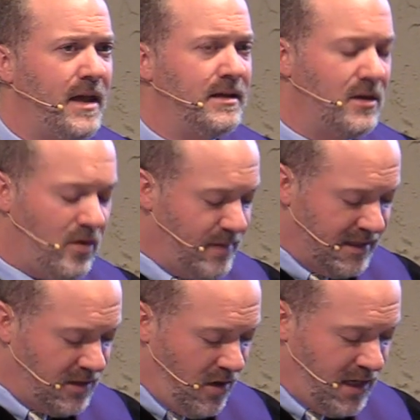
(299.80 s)
And no, I'm
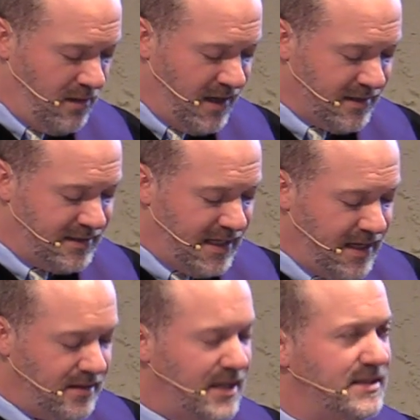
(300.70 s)
not talking about
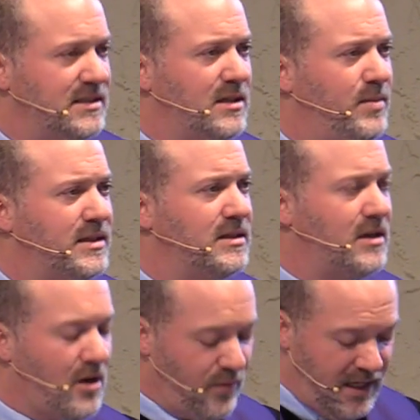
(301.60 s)
Satan as he's depicted
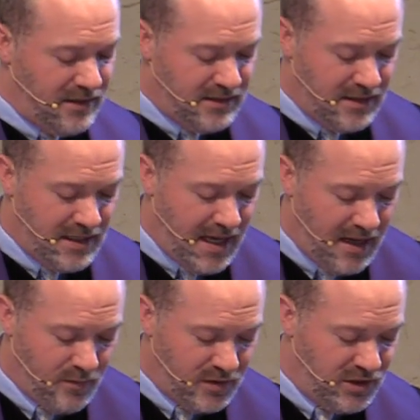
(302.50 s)
in our reading
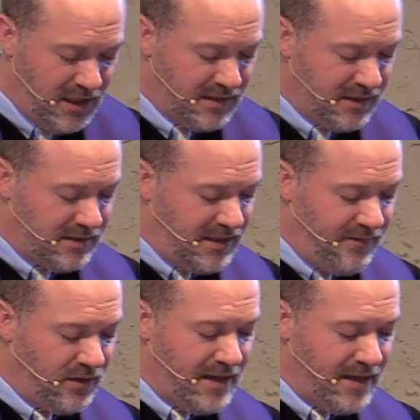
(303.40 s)
today with Jesus. Evil